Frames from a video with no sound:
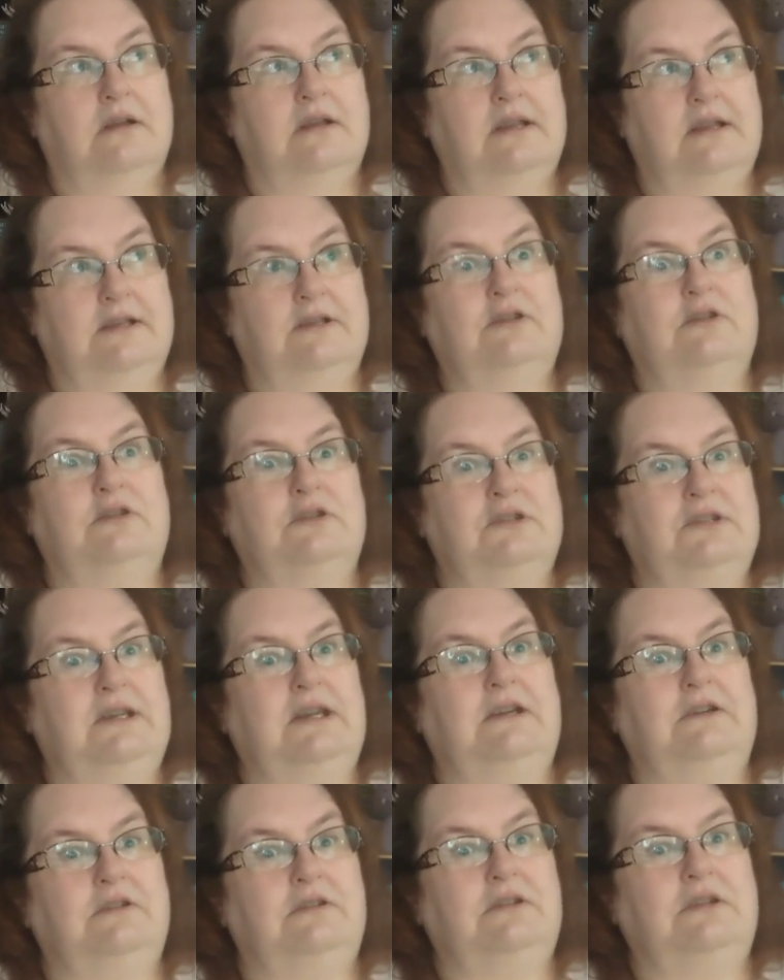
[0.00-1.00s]
Eastern
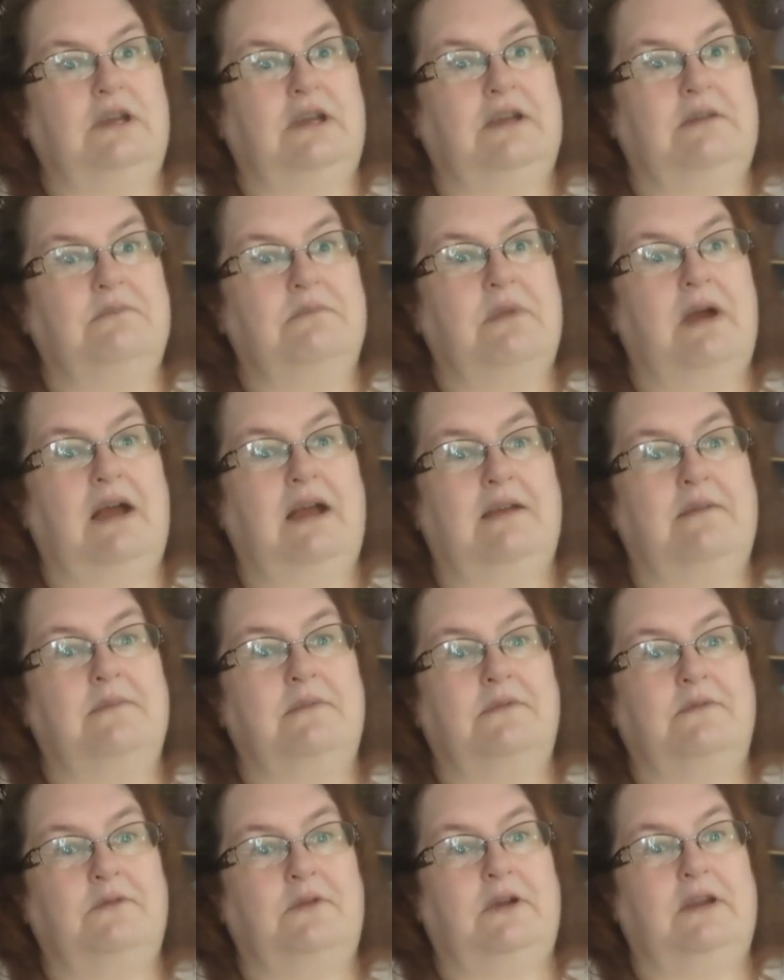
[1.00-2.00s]
Standard Time. I'm
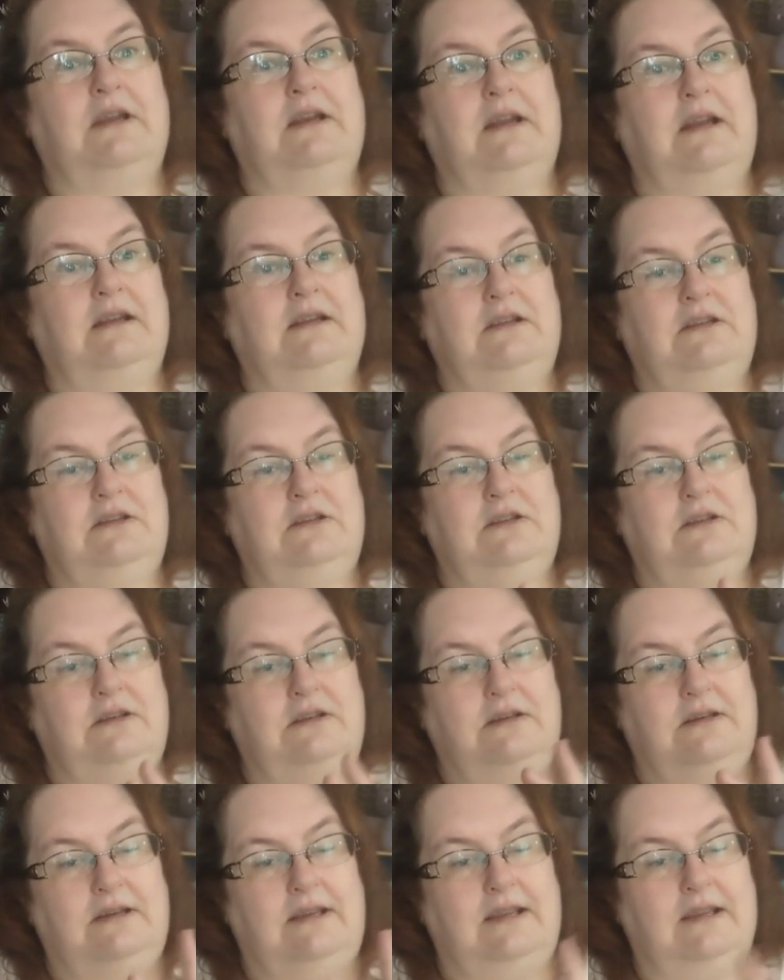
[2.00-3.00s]
afraid I
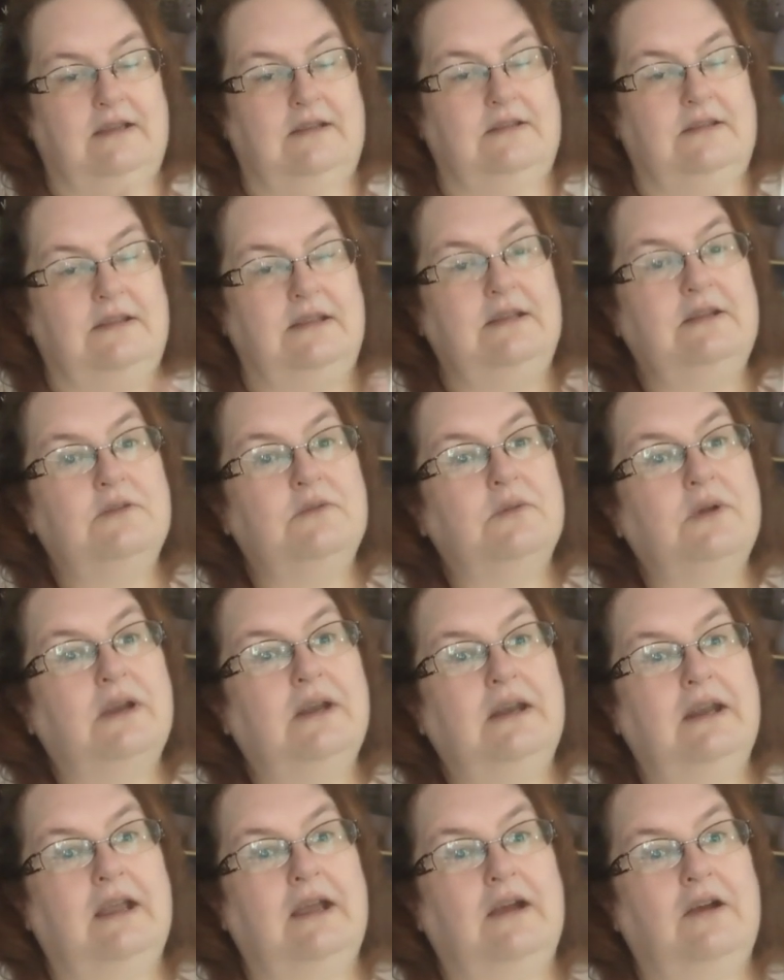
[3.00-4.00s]
can't think right
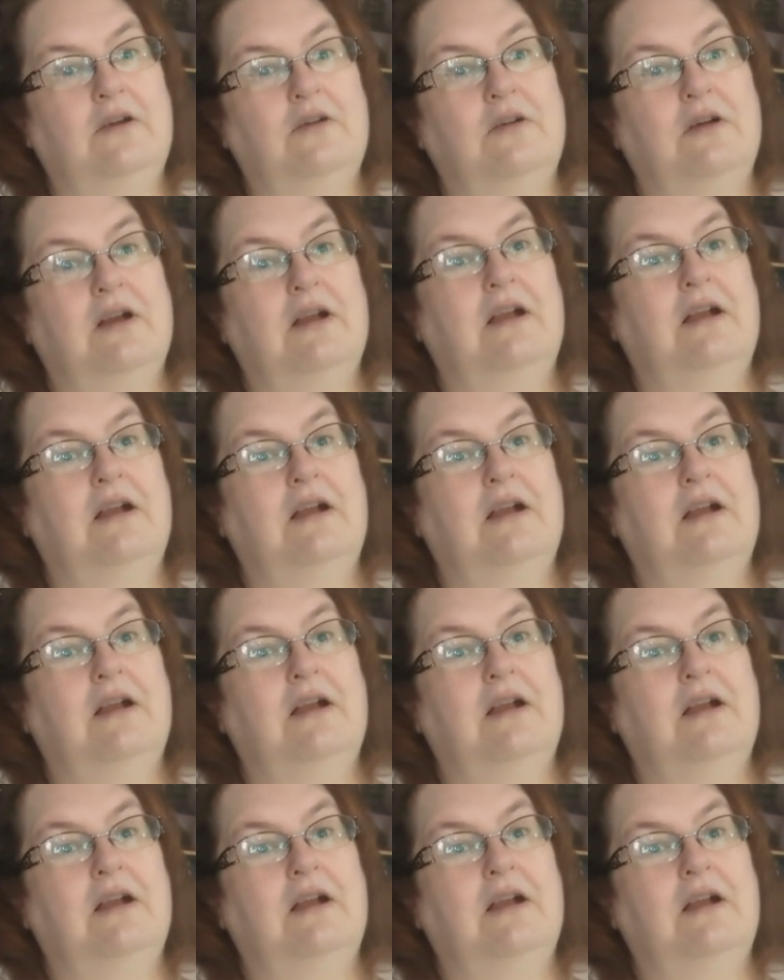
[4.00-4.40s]
now